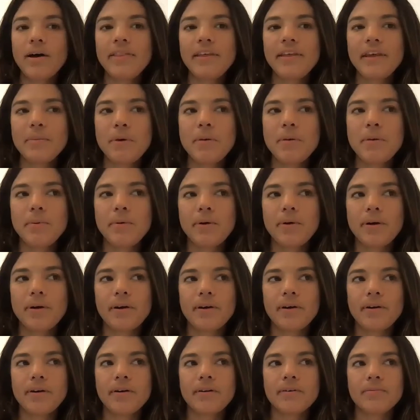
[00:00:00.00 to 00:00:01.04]
think people
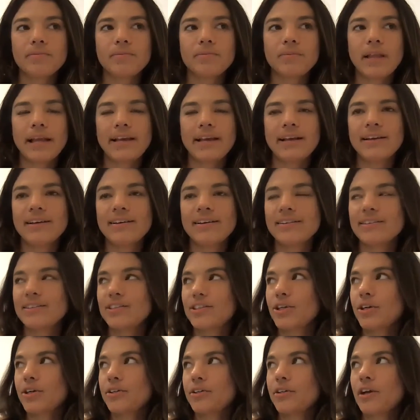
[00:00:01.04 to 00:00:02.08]
are like
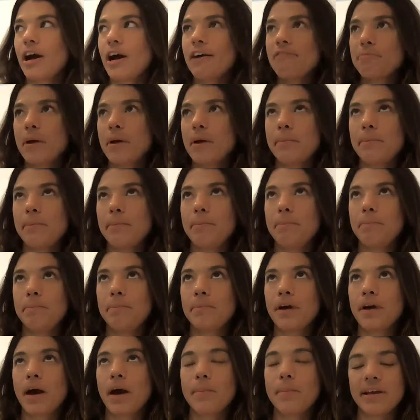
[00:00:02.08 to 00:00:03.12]
turned off by
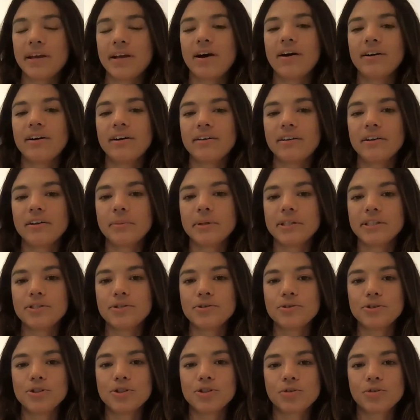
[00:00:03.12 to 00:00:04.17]
coming on a little bit
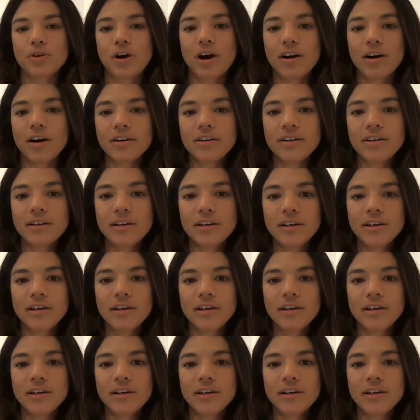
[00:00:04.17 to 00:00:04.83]
too strong.